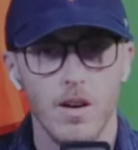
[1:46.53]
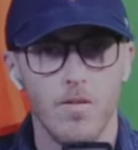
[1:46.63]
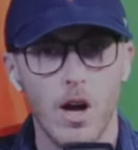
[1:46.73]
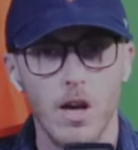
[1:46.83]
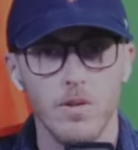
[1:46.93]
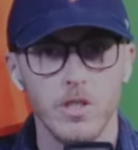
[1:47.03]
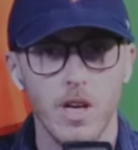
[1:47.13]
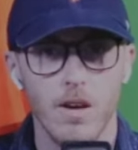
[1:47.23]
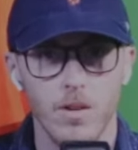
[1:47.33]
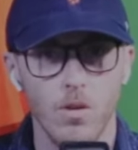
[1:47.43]
5 and
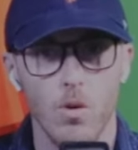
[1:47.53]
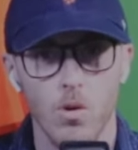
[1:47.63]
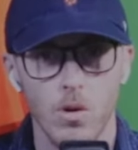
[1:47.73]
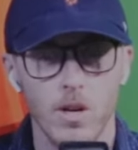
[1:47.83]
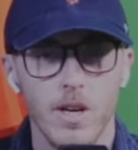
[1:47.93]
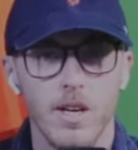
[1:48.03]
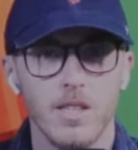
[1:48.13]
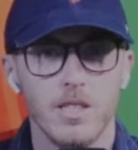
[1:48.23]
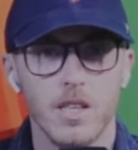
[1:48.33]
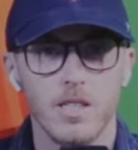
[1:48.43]
7, or
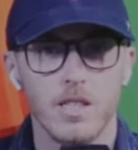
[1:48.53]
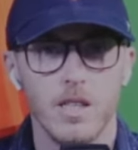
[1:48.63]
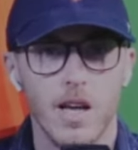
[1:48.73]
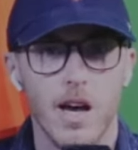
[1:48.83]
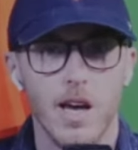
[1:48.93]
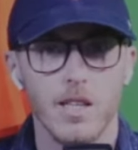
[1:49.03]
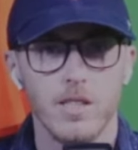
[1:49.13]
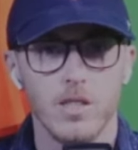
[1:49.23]
6 and 9.